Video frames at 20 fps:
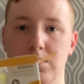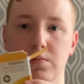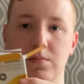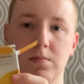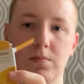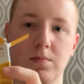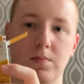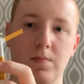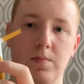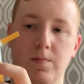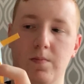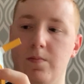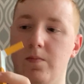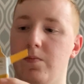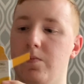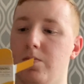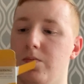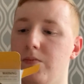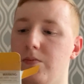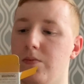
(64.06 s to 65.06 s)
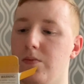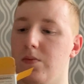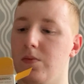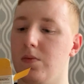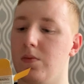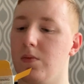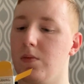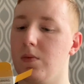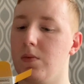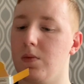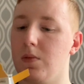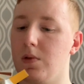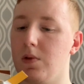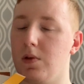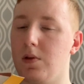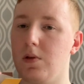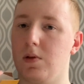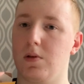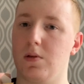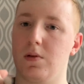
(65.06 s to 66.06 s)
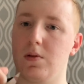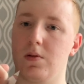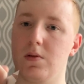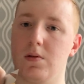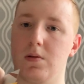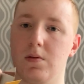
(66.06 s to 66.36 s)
[no speech]